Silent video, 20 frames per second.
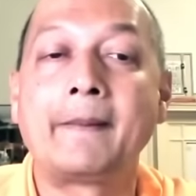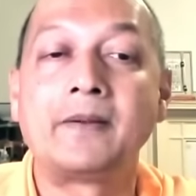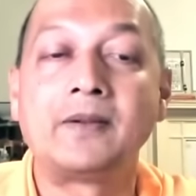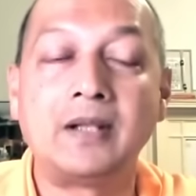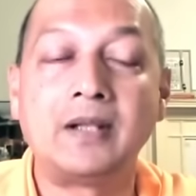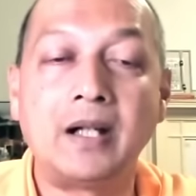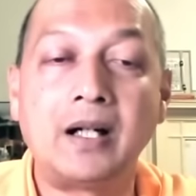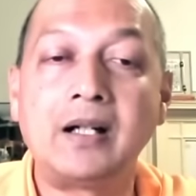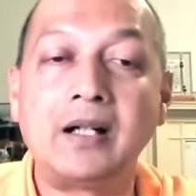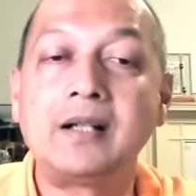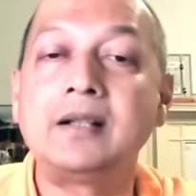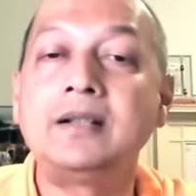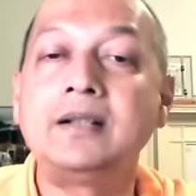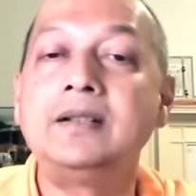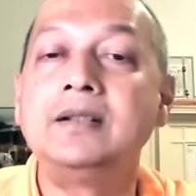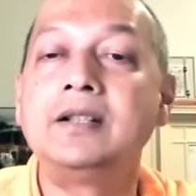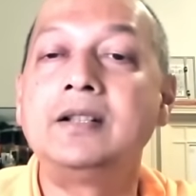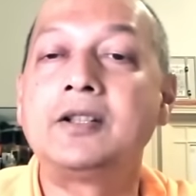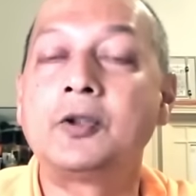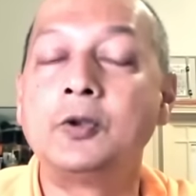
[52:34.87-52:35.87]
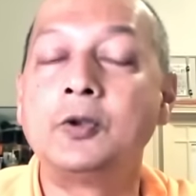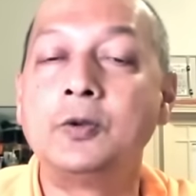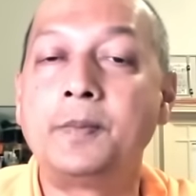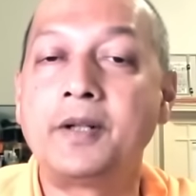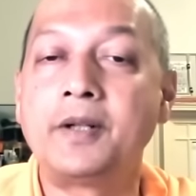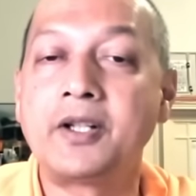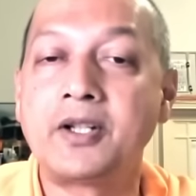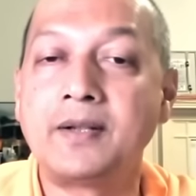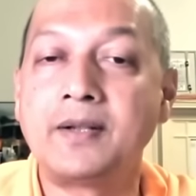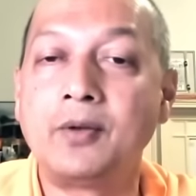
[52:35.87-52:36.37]
Chidananda Rupa
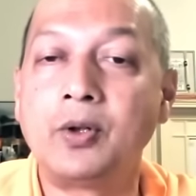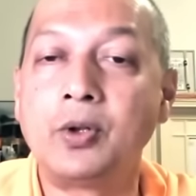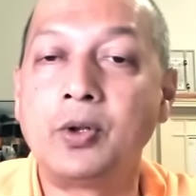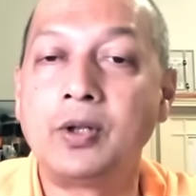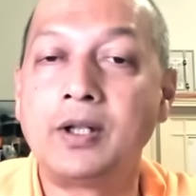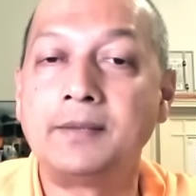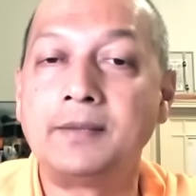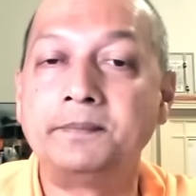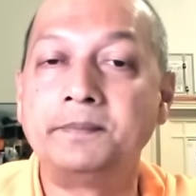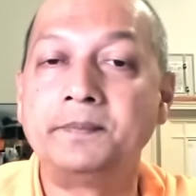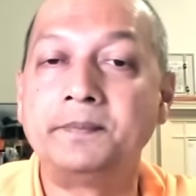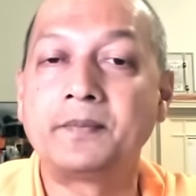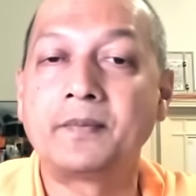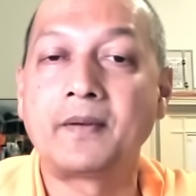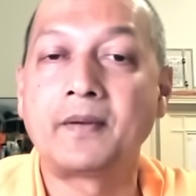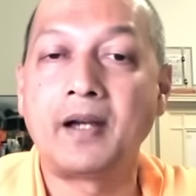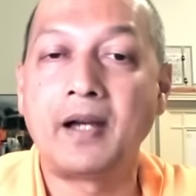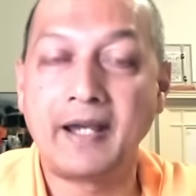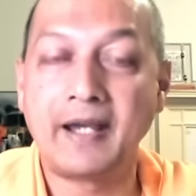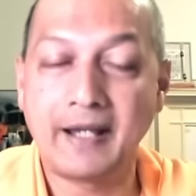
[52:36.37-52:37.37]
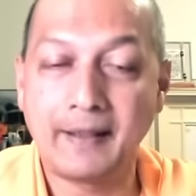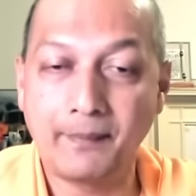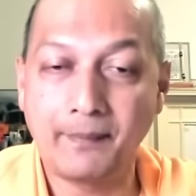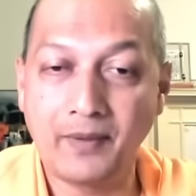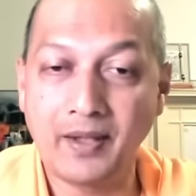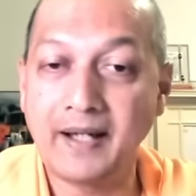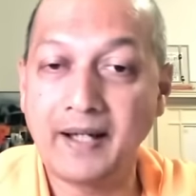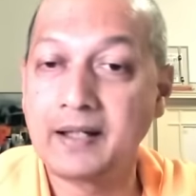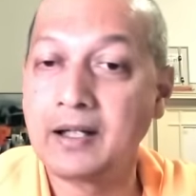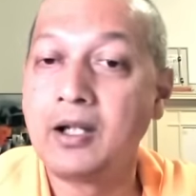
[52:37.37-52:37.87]
Shivoham. I am
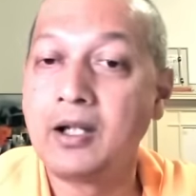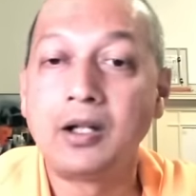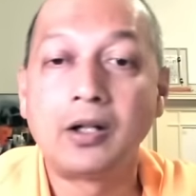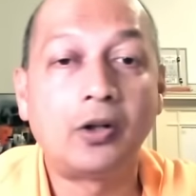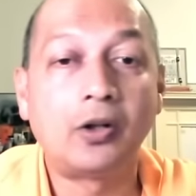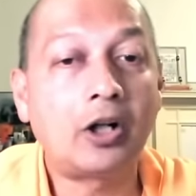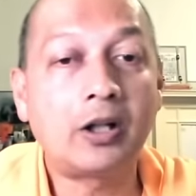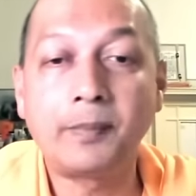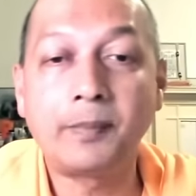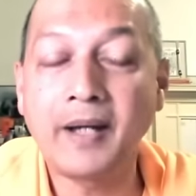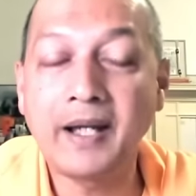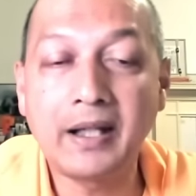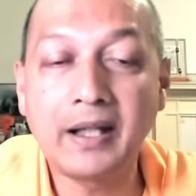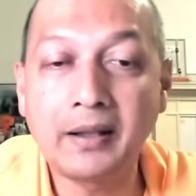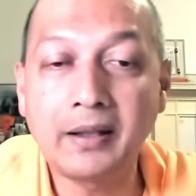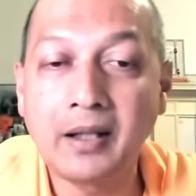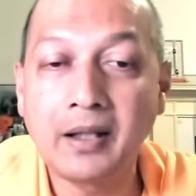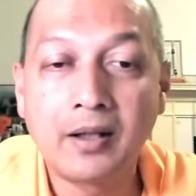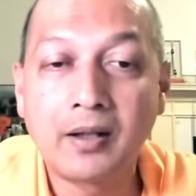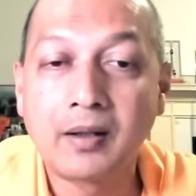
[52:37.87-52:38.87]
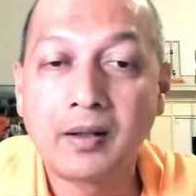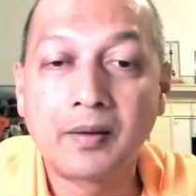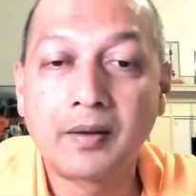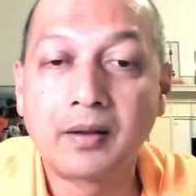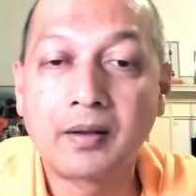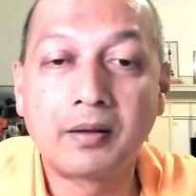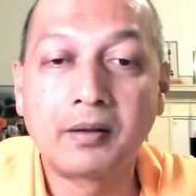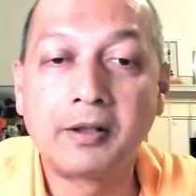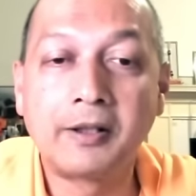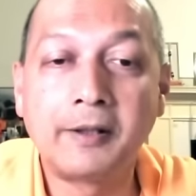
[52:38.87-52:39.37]
that, not by
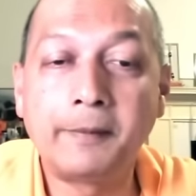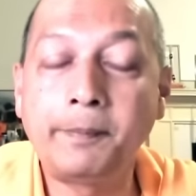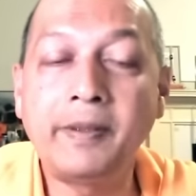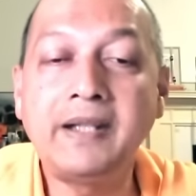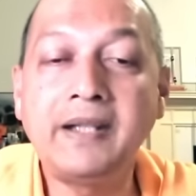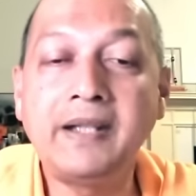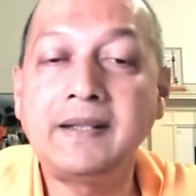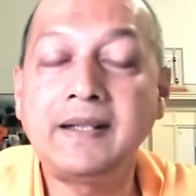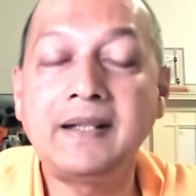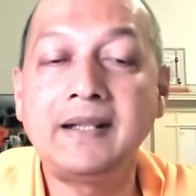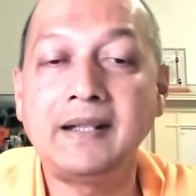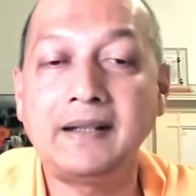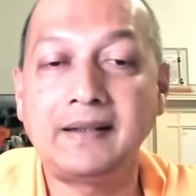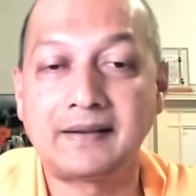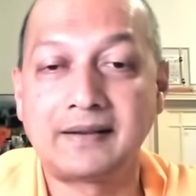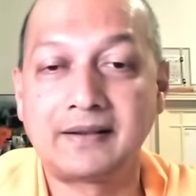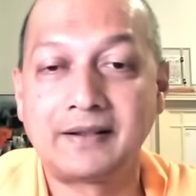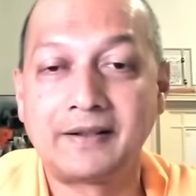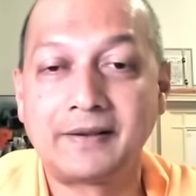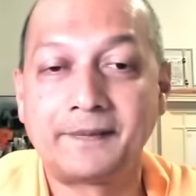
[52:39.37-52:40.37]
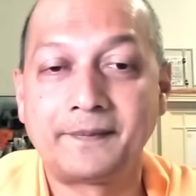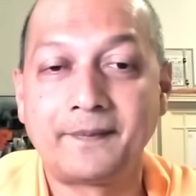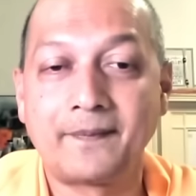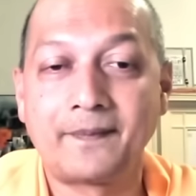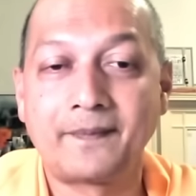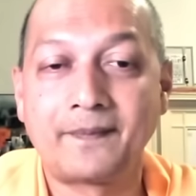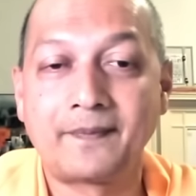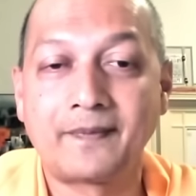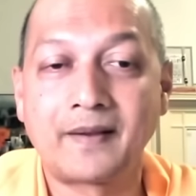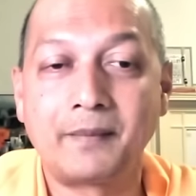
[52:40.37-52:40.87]
repeating it
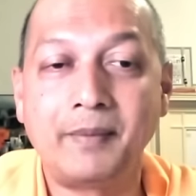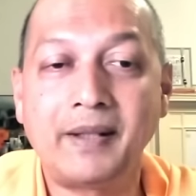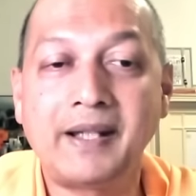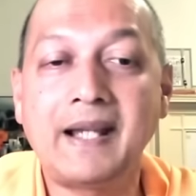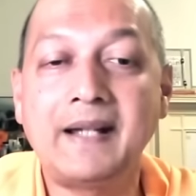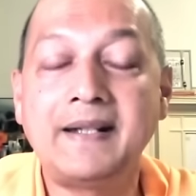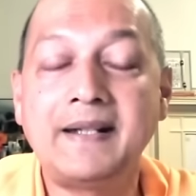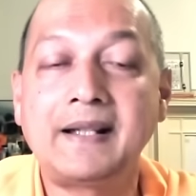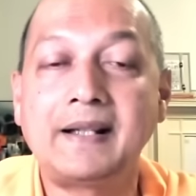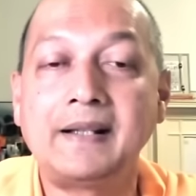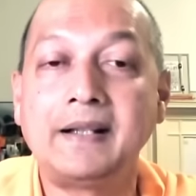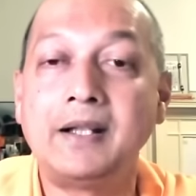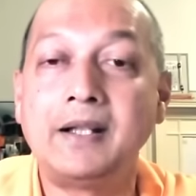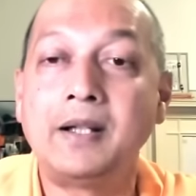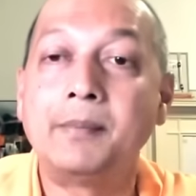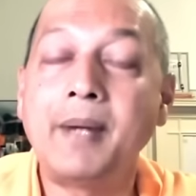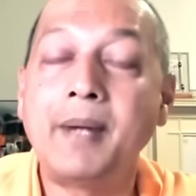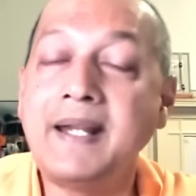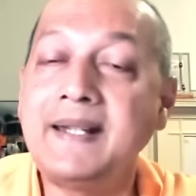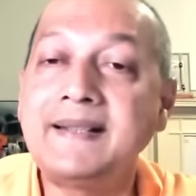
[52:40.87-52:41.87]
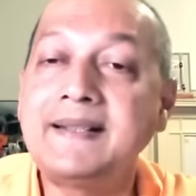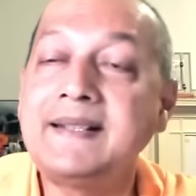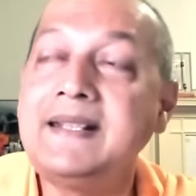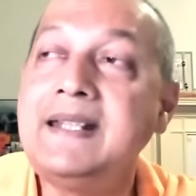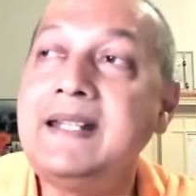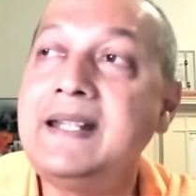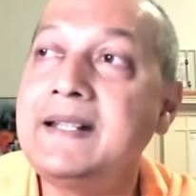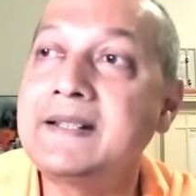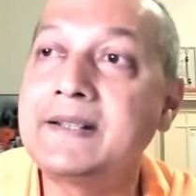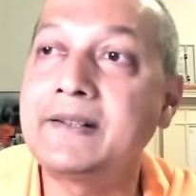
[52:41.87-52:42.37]
mechanically, by
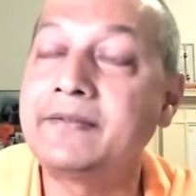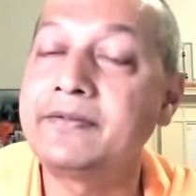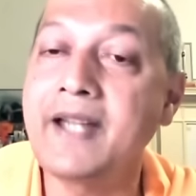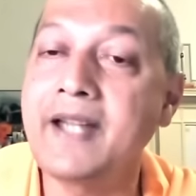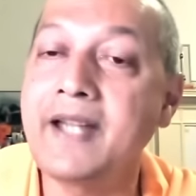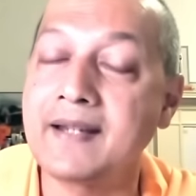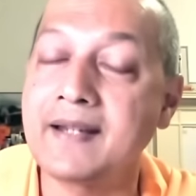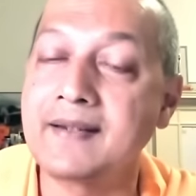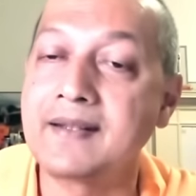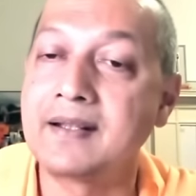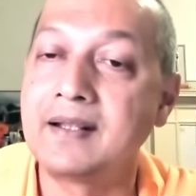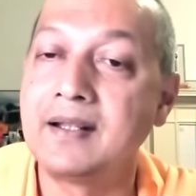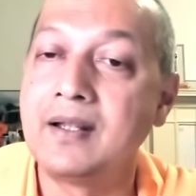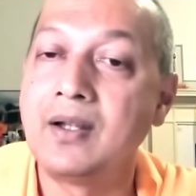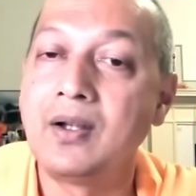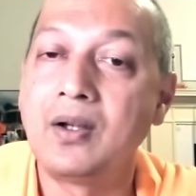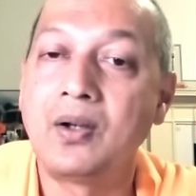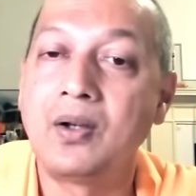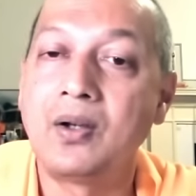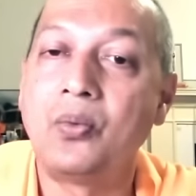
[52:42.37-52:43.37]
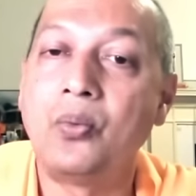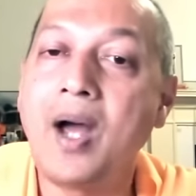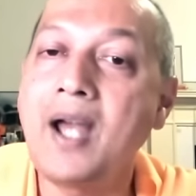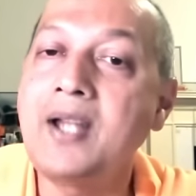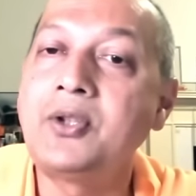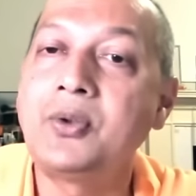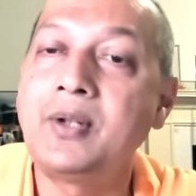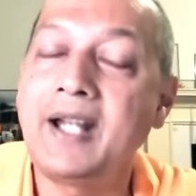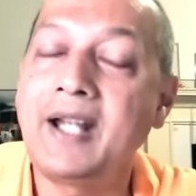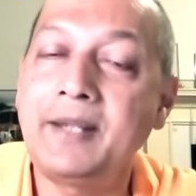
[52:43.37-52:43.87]
seeing it's a fact. Why
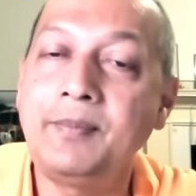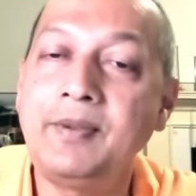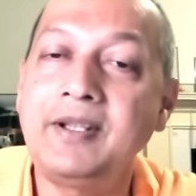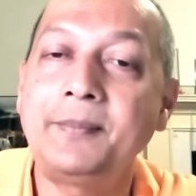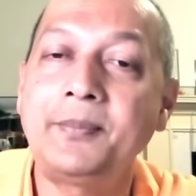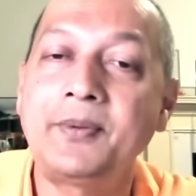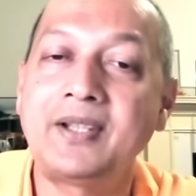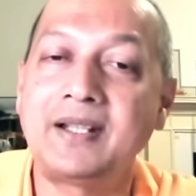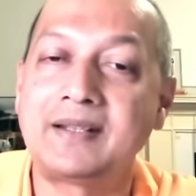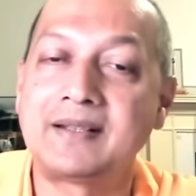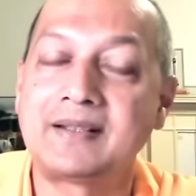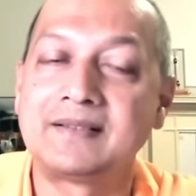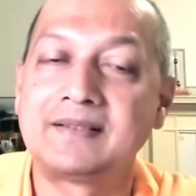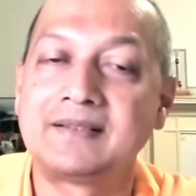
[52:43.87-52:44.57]
should I be upset?